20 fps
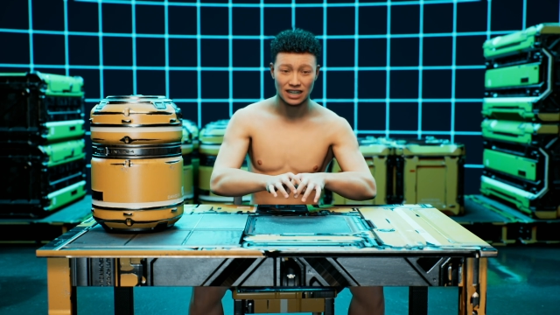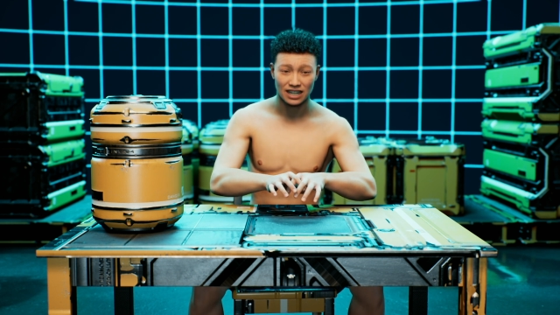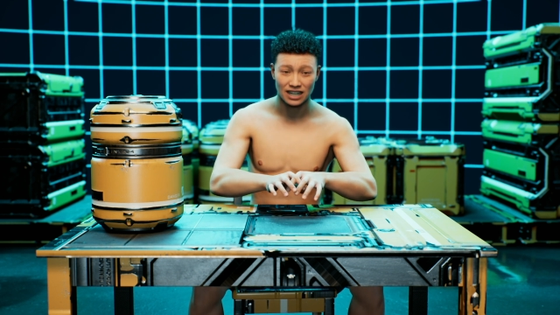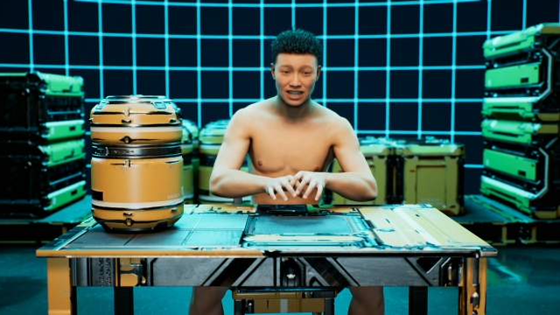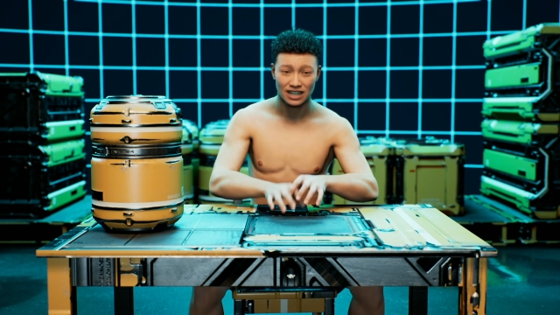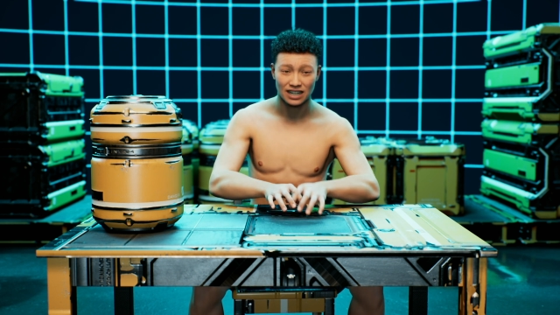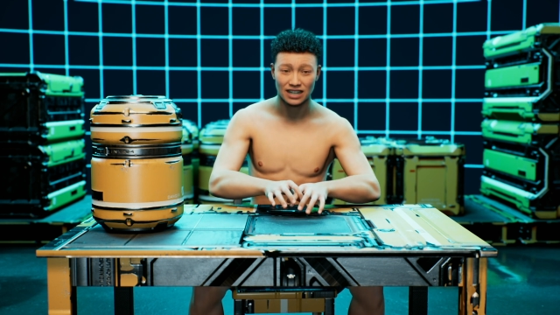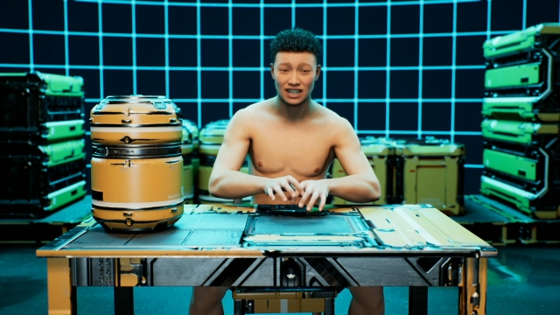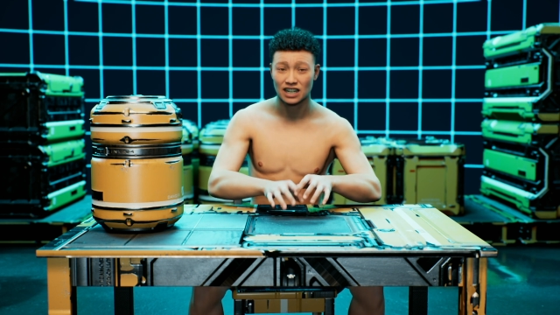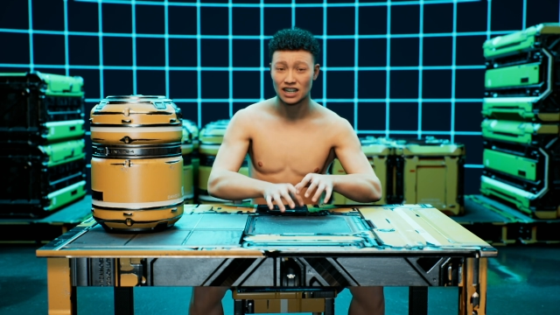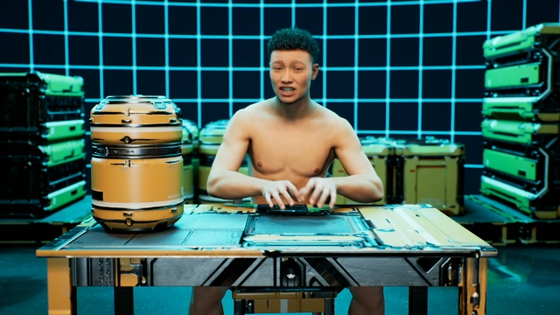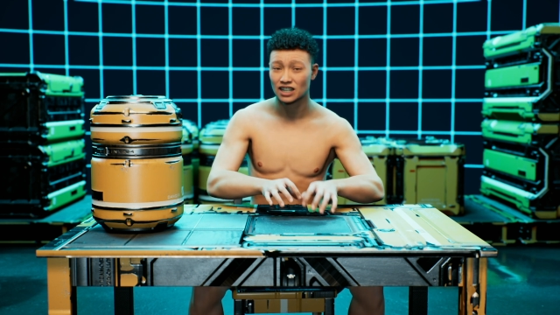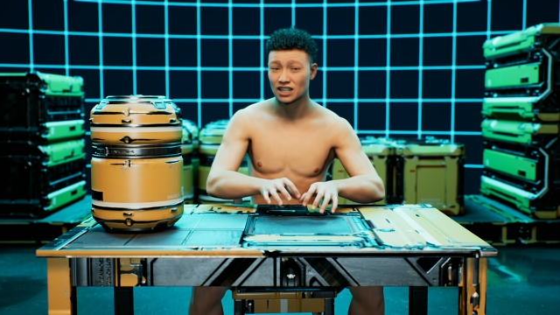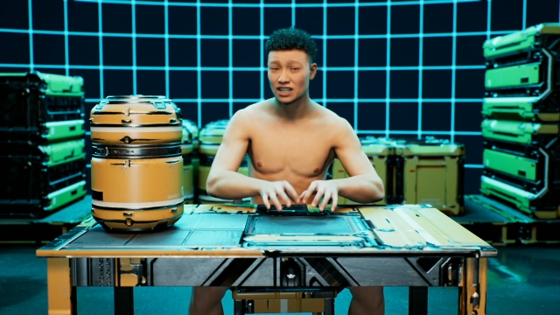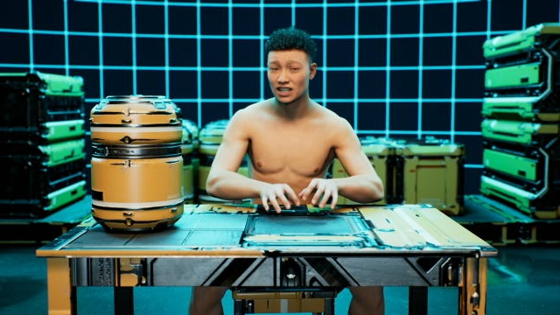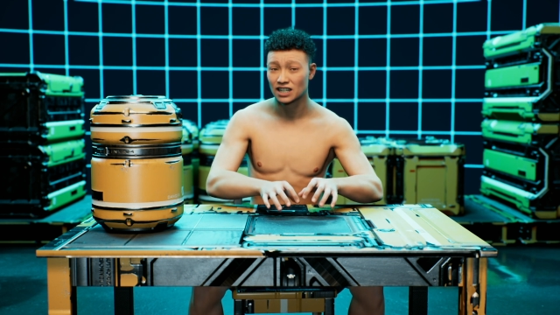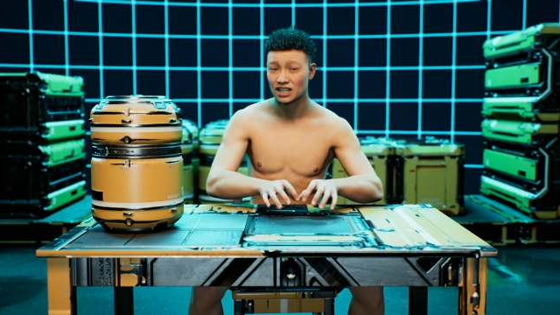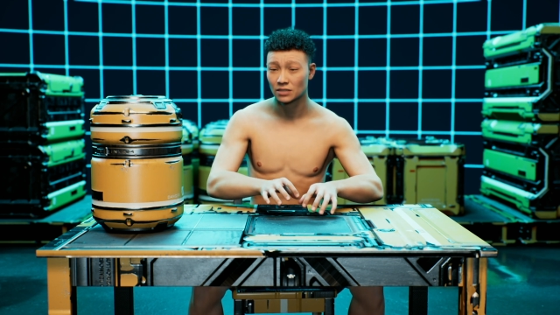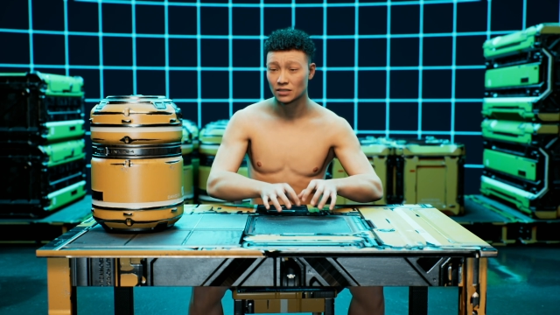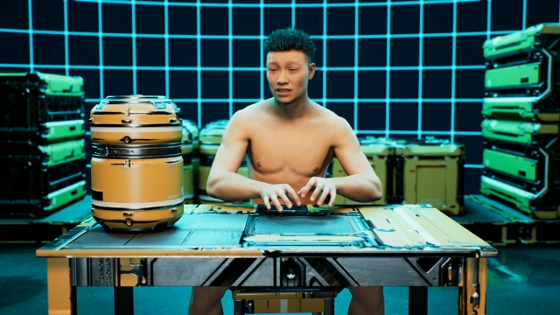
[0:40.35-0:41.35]
can touch the
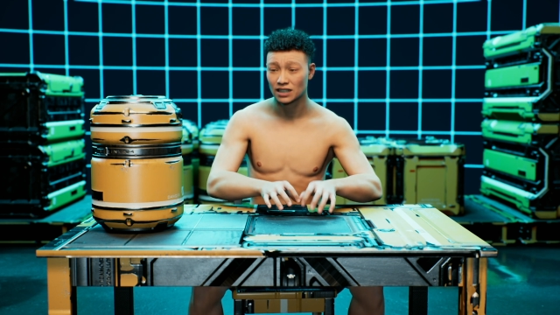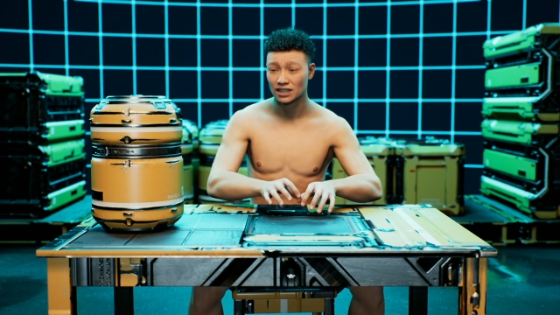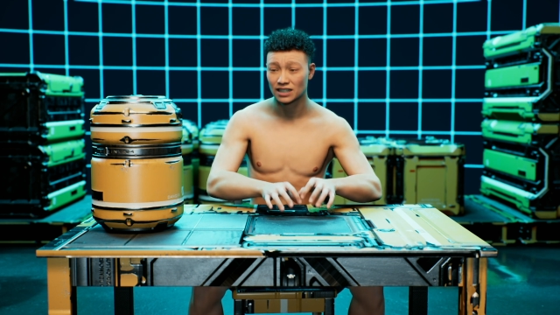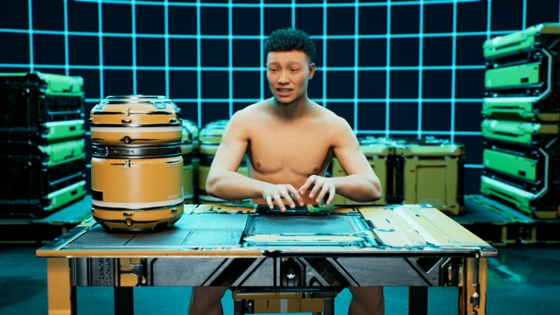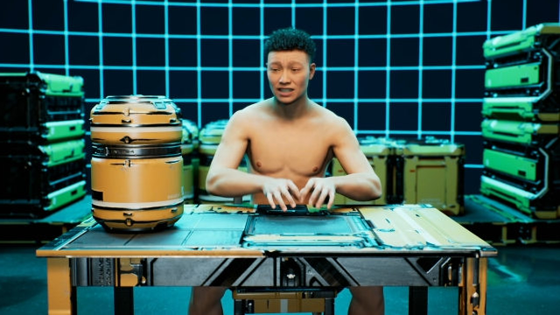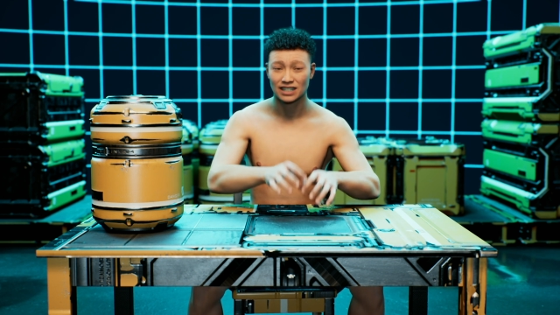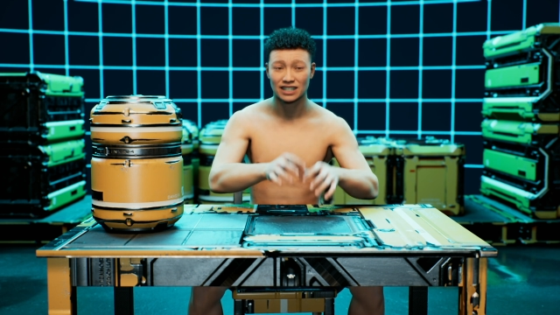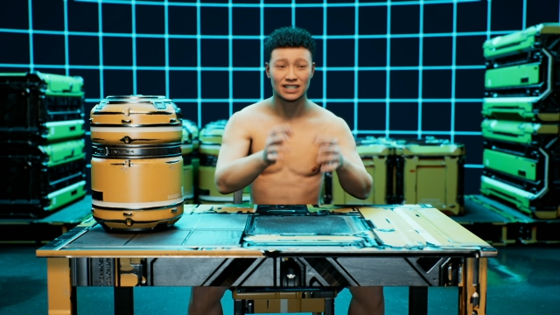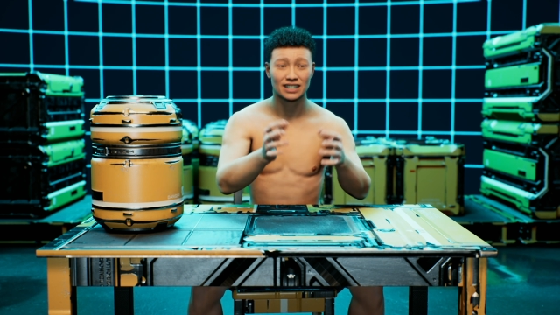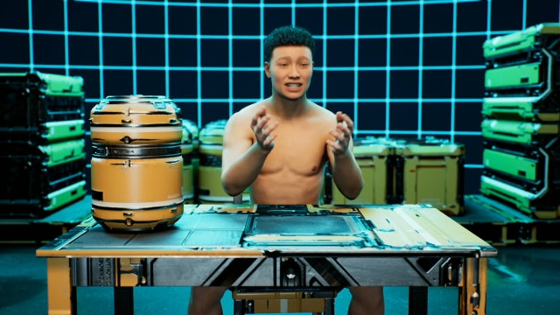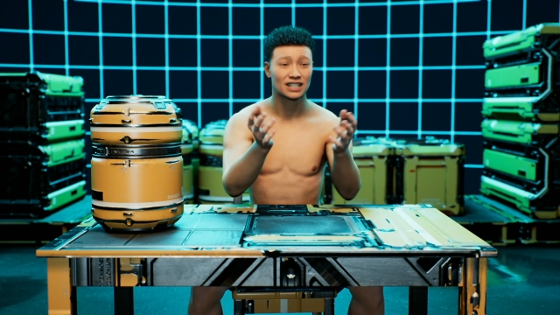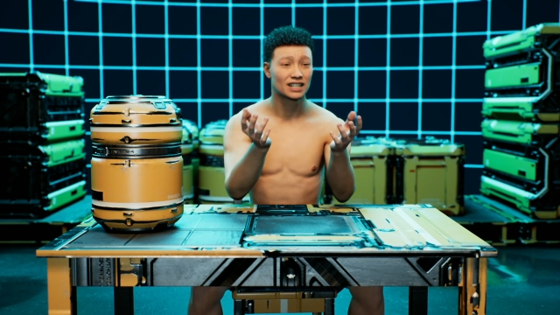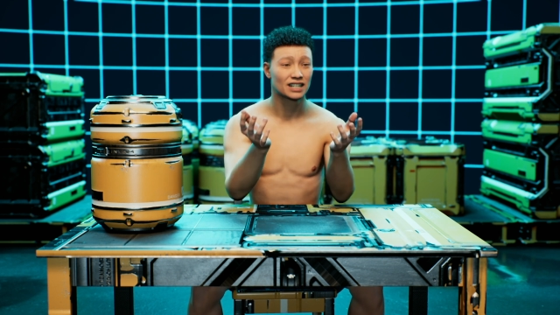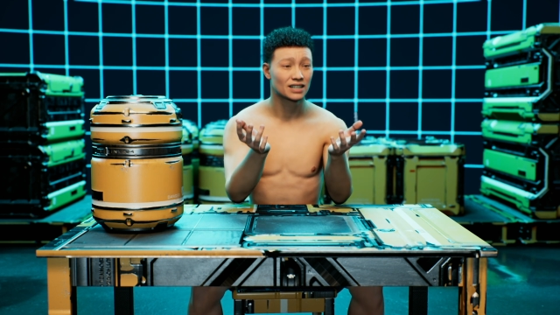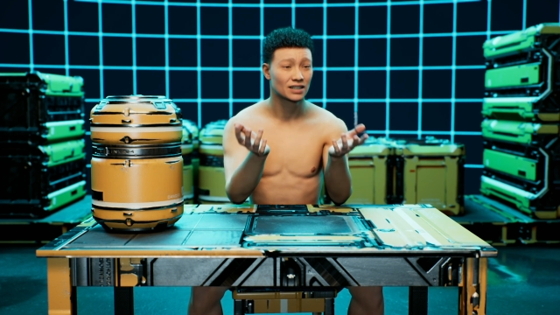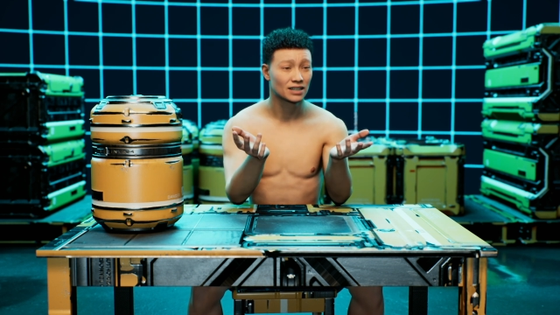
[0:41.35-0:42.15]
table like this,